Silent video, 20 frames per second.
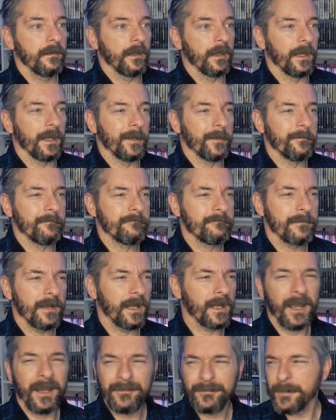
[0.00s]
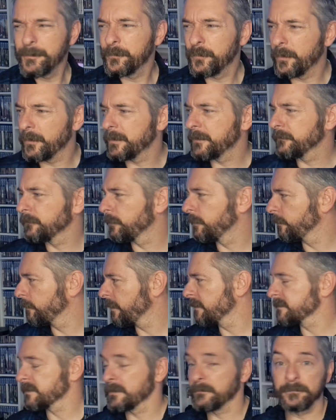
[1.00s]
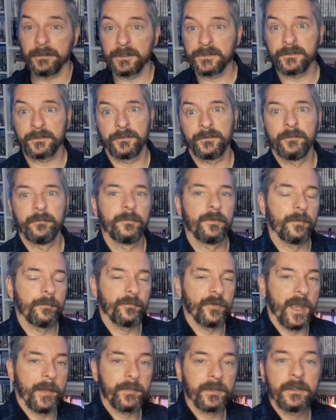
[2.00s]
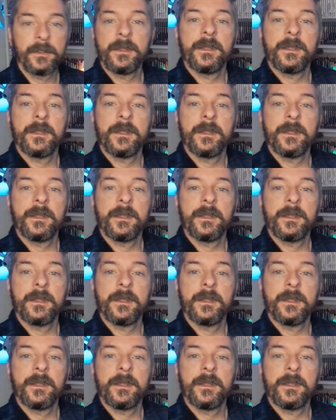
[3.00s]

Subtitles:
I can't remember what the other one was. I really should have done more prep.